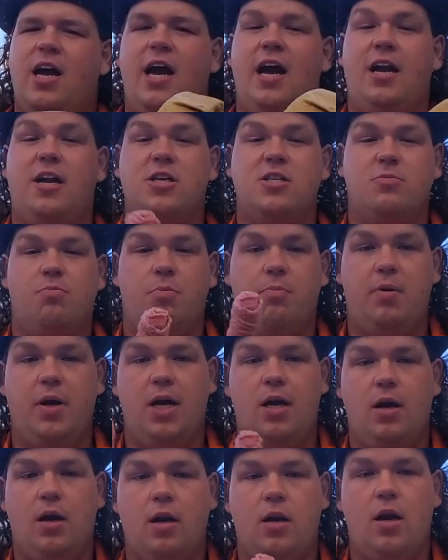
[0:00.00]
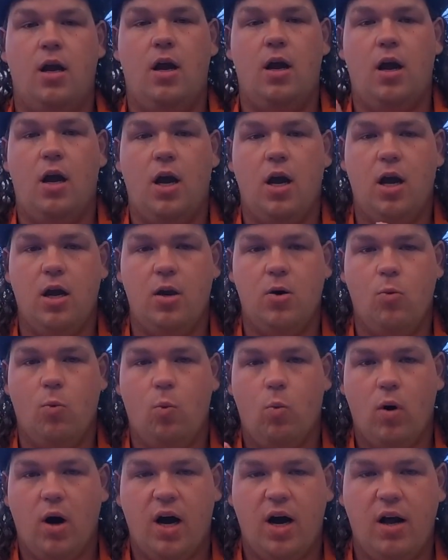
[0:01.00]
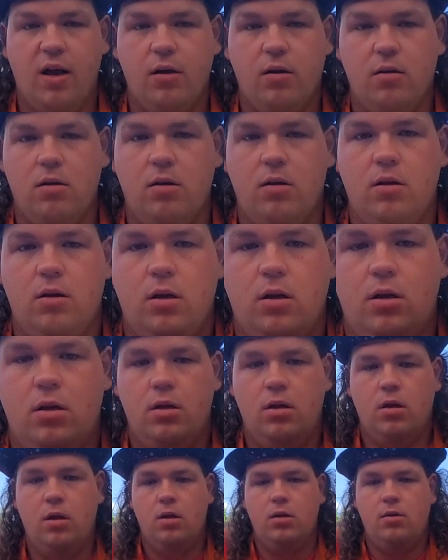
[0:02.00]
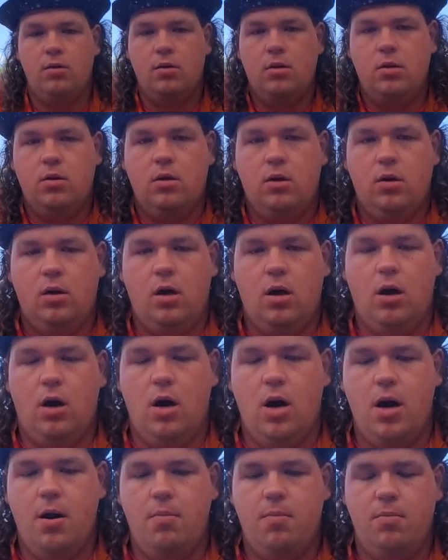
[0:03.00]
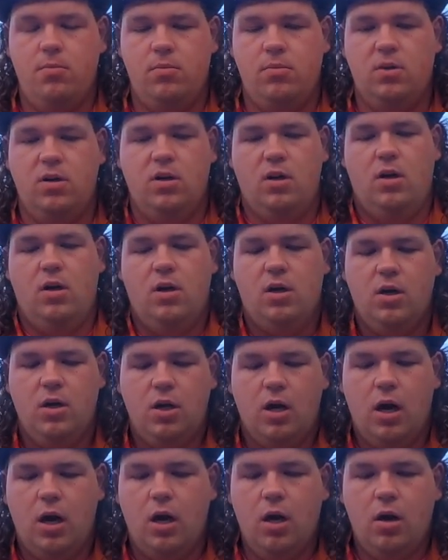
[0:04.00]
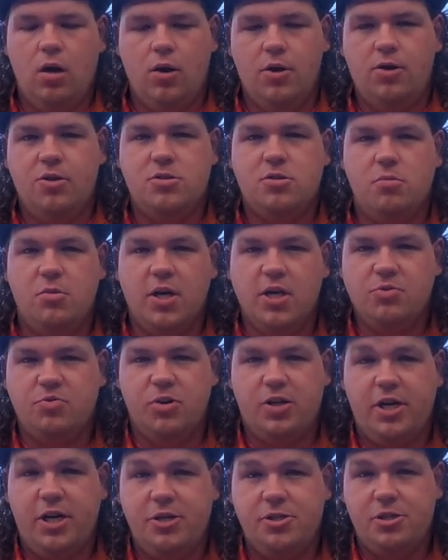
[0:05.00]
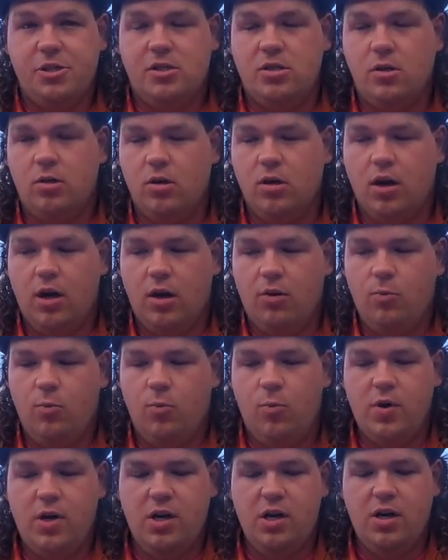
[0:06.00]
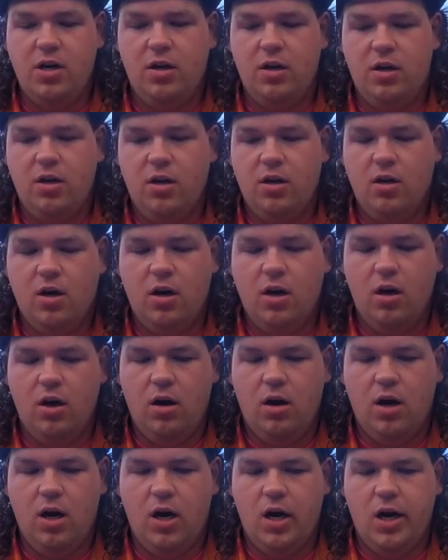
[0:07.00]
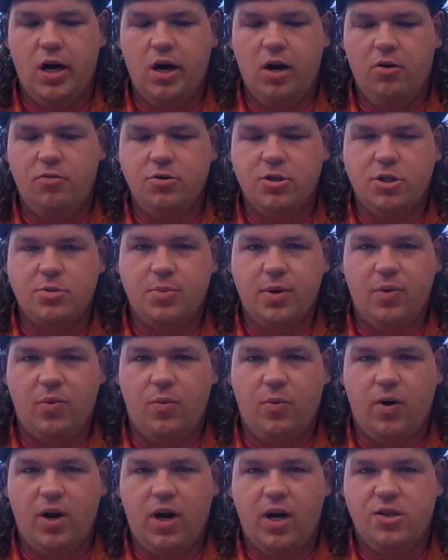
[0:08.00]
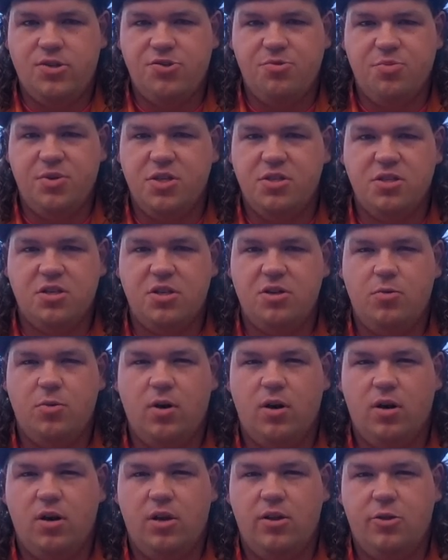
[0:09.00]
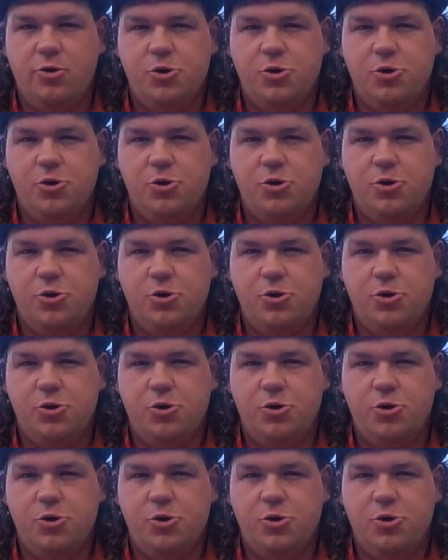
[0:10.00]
and it's been a while. Alright, I owe you some explanations. Okay, we have just been way too busy to work on the